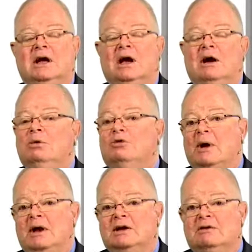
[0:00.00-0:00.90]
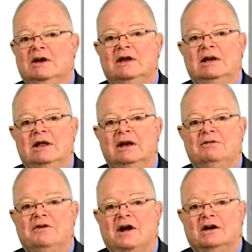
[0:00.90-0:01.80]
with relatively little
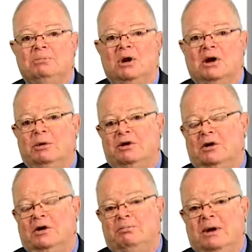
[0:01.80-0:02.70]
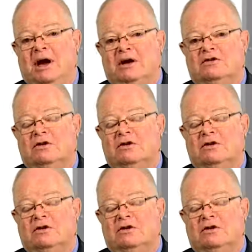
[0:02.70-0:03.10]
effect upon return of pain.